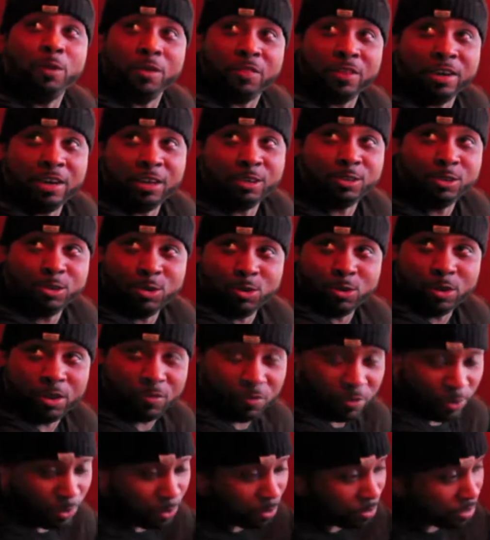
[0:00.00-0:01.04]
with any tool
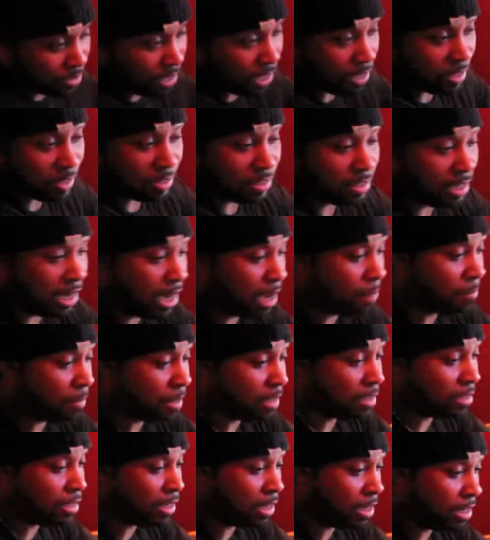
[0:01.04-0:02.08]
if you take your time
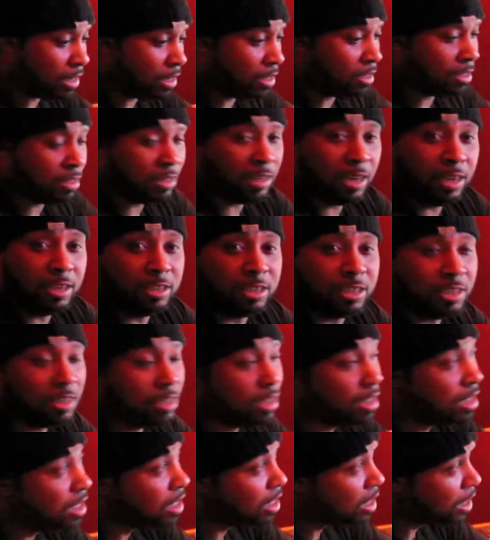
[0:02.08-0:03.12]
and, and you're diligent.
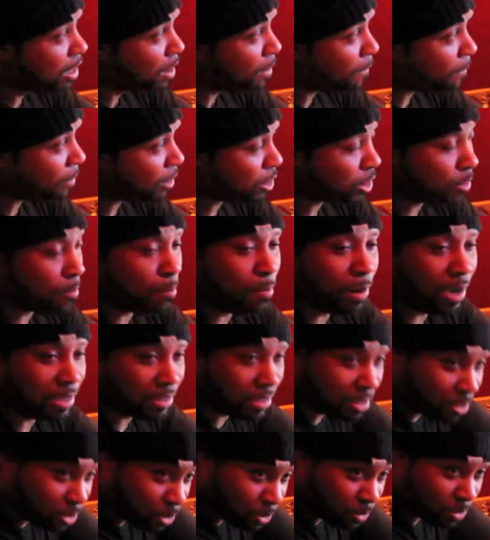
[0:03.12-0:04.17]
But your
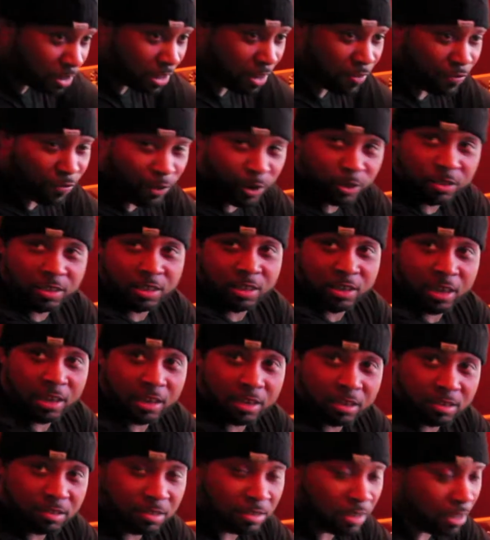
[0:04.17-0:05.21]
budget is usually the first thing you need
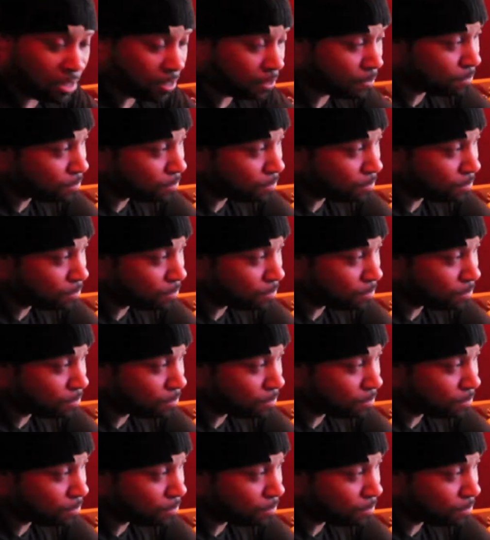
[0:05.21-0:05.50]
to consider.